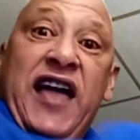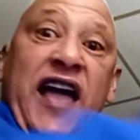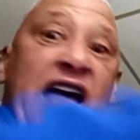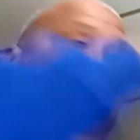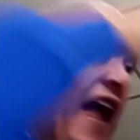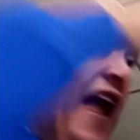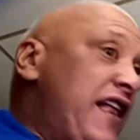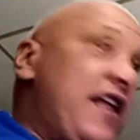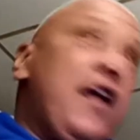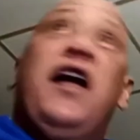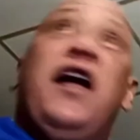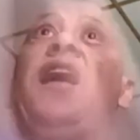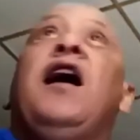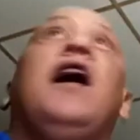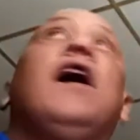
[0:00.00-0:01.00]
and
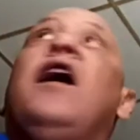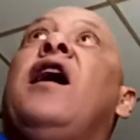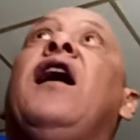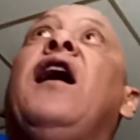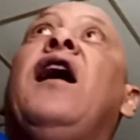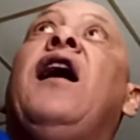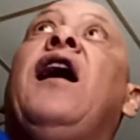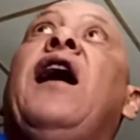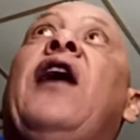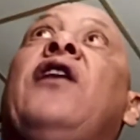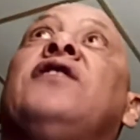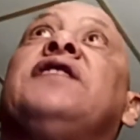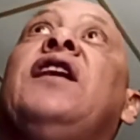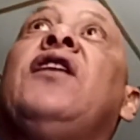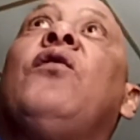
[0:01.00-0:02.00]
I was like,